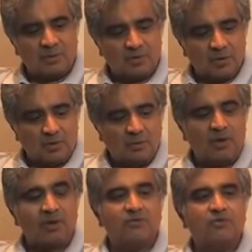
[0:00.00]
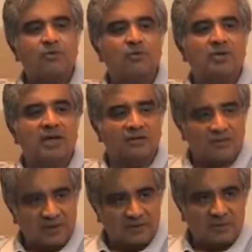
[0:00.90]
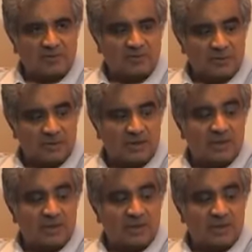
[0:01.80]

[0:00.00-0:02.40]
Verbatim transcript: your point of view as far as possible.